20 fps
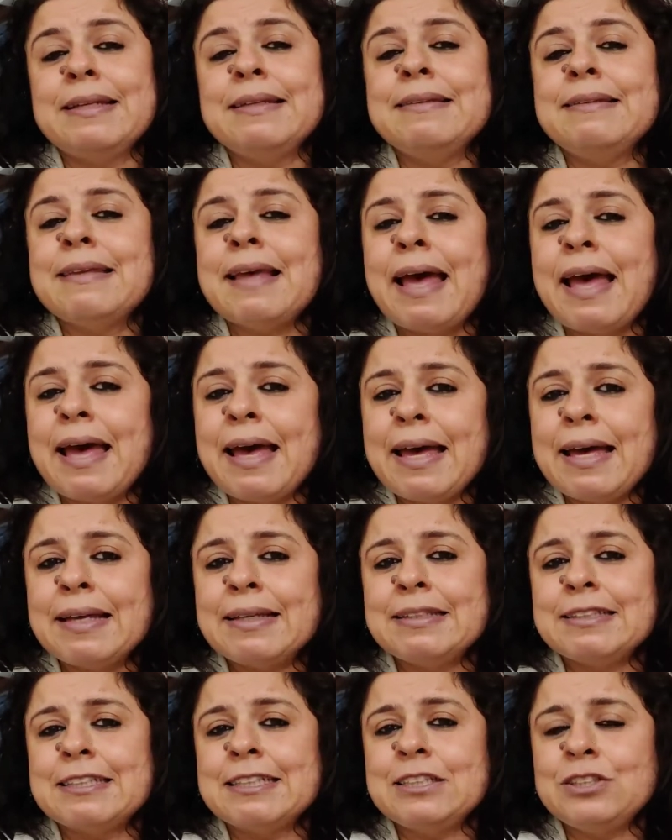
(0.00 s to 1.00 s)

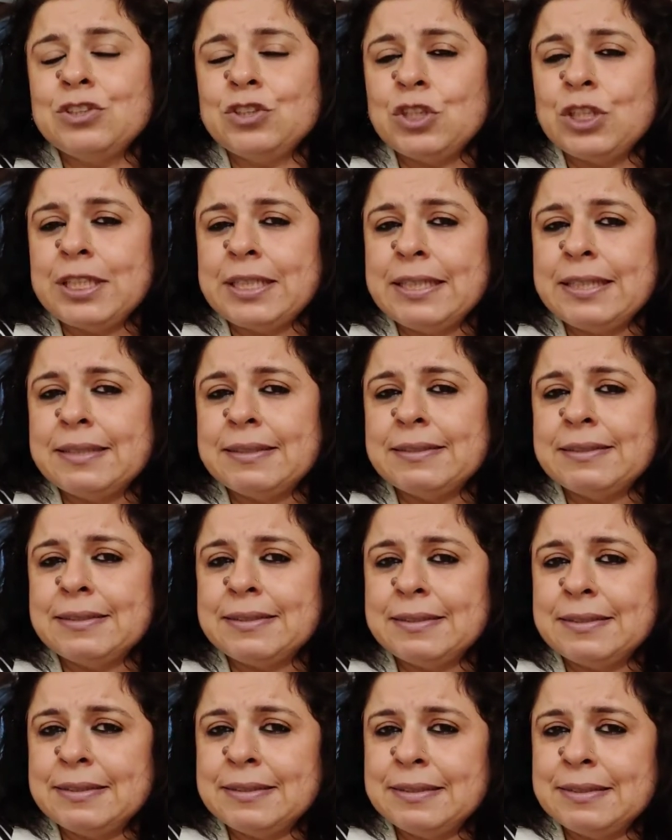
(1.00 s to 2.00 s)
that
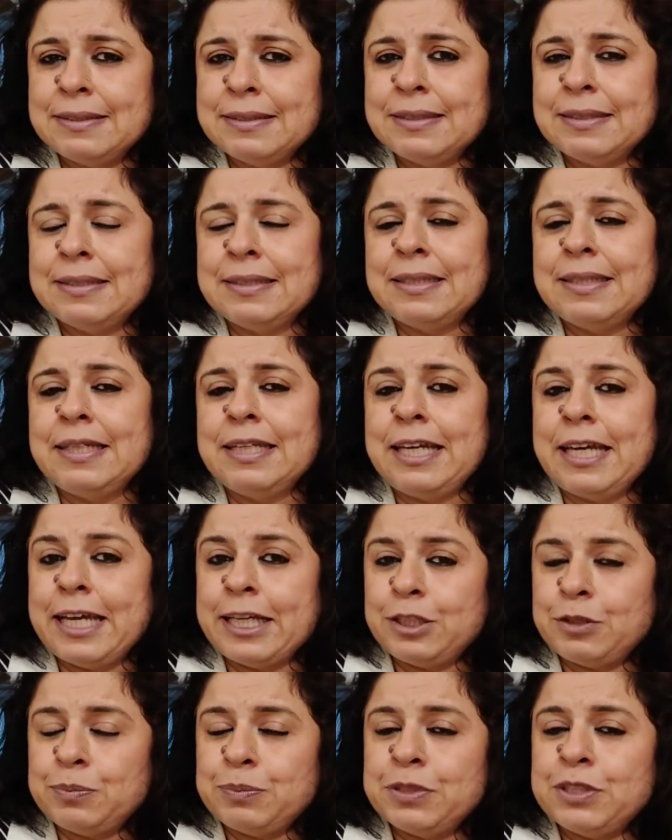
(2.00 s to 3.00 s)
congenial
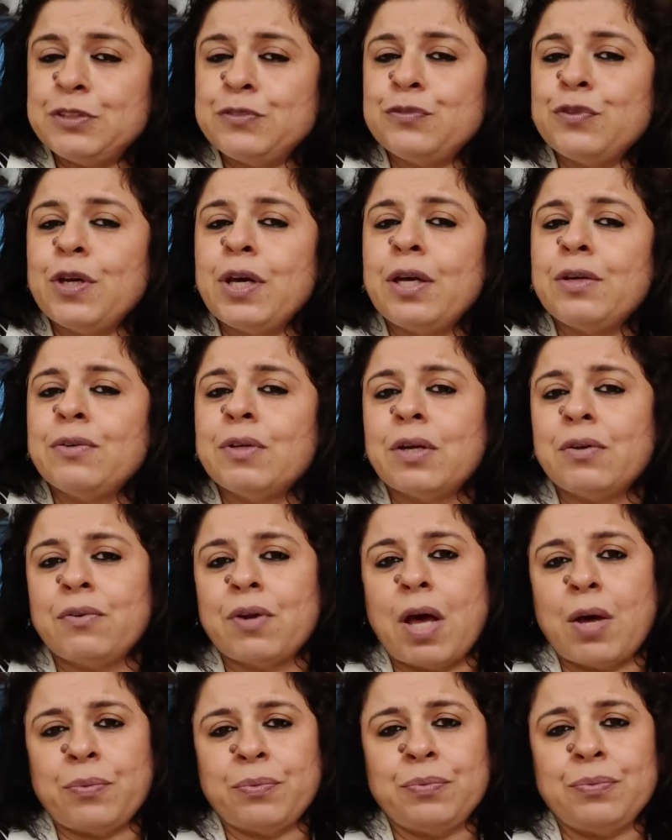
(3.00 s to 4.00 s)
atmosphere
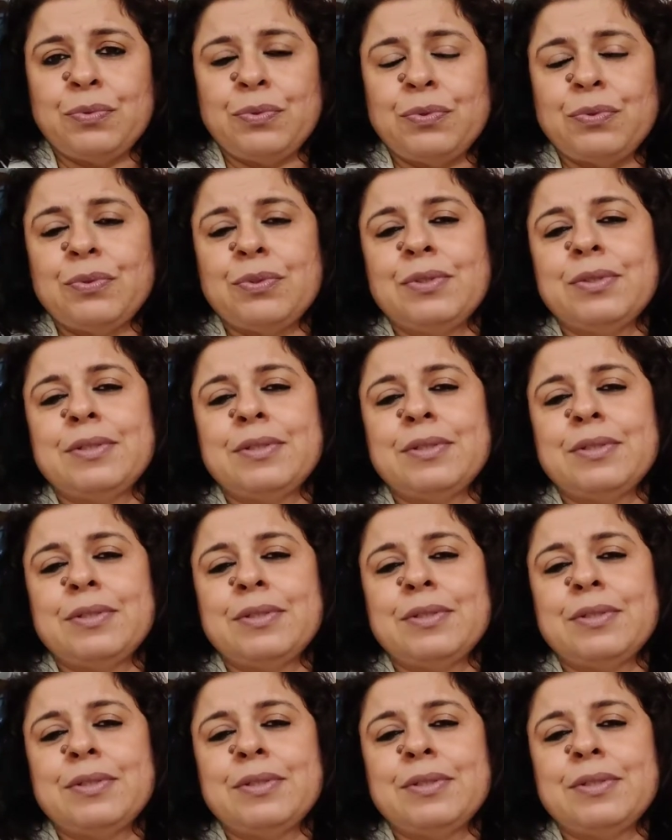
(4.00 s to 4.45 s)
around.